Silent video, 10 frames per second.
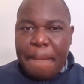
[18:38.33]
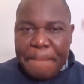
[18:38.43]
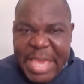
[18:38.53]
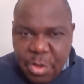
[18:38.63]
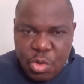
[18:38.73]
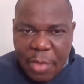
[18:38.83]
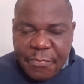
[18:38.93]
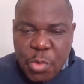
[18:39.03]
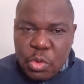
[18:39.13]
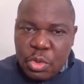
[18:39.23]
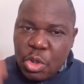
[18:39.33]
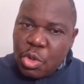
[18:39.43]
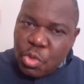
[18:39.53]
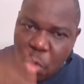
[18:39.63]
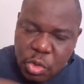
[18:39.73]
Pick your phone,
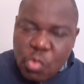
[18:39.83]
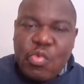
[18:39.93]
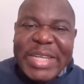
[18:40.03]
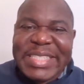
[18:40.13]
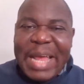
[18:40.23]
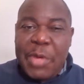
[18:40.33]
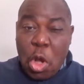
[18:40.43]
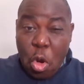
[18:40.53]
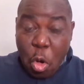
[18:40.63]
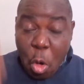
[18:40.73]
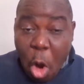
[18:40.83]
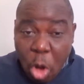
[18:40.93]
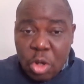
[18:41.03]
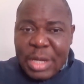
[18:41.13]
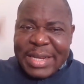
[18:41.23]
go to WhatsApp,
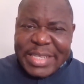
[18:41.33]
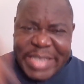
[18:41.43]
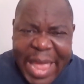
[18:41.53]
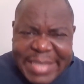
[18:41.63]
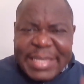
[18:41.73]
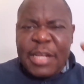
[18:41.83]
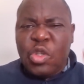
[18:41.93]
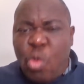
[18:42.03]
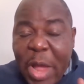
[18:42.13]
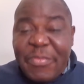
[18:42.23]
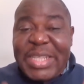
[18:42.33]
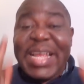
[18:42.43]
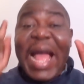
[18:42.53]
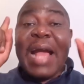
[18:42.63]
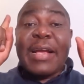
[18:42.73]
call, text, do
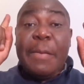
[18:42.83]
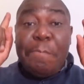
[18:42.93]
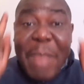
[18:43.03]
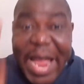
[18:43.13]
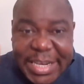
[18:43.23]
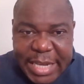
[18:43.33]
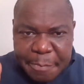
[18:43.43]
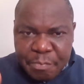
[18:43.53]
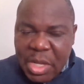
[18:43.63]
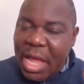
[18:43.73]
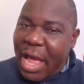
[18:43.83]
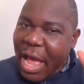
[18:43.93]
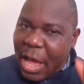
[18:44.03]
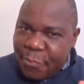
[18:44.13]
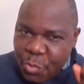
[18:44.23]
everything, and remind them,
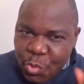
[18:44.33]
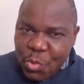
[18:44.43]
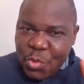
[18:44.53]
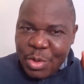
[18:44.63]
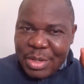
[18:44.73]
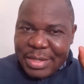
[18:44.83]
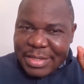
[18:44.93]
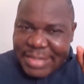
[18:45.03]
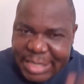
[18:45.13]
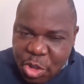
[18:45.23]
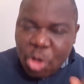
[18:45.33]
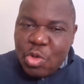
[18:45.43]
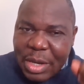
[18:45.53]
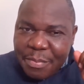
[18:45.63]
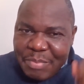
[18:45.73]
have you secured
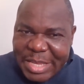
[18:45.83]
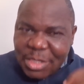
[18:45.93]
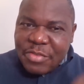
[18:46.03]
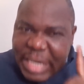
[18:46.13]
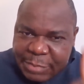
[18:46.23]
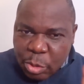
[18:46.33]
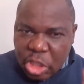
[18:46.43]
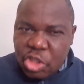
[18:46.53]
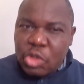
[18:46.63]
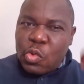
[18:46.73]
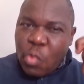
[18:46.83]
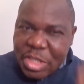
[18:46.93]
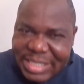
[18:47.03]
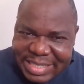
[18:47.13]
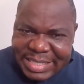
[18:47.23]
your means of transportation to
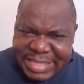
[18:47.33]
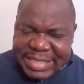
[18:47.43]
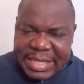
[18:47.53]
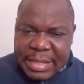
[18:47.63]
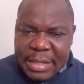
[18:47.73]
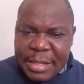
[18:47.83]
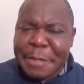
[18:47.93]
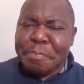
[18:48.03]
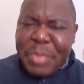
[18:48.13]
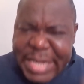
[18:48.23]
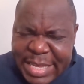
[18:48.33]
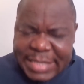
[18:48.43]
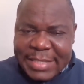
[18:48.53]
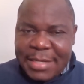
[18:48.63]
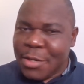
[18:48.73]
Washington, D.C.?
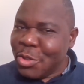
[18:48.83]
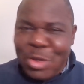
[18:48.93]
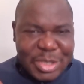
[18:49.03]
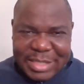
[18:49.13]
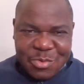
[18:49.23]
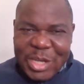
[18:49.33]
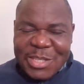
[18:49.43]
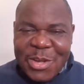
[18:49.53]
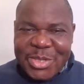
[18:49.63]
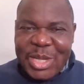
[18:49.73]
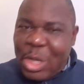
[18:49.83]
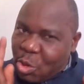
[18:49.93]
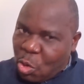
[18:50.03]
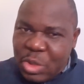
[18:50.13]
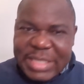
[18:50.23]
Please don't disgrace us.
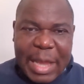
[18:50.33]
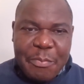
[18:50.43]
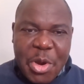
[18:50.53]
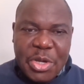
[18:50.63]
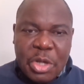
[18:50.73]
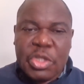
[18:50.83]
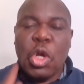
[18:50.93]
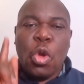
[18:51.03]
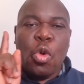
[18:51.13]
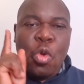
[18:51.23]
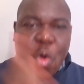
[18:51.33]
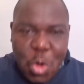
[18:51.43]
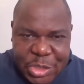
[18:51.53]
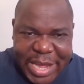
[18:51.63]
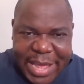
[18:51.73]
Don't disappoint us.
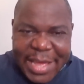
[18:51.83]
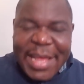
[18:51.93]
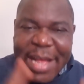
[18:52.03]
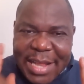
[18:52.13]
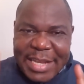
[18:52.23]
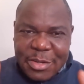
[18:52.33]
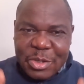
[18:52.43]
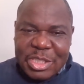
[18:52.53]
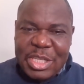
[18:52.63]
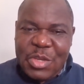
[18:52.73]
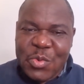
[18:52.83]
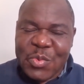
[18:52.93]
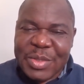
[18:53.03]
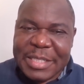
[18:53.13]
Go there and let us see you.